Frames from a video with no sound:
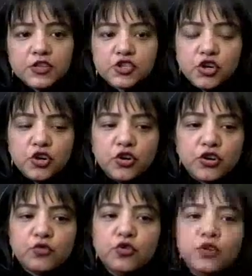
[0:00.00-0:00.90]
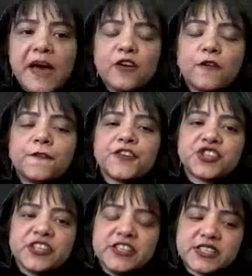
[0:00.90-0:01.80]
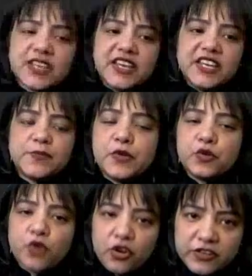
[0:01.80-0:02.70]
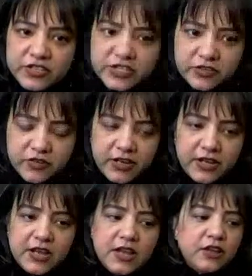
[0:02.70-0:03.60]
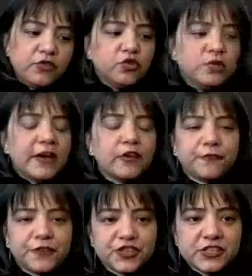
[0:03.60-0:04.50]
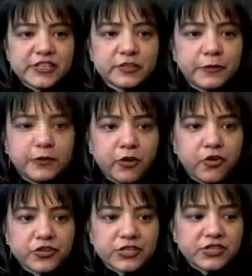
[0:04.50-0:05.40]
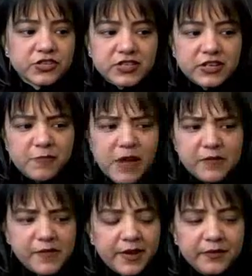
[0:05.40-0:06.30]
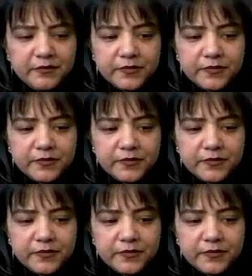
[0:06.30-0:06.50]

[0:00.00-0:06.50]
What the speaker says: So, rule by officials is bureaucracy, okay? Rule by officials is bureaucracy. Jaise Nepal mein hai.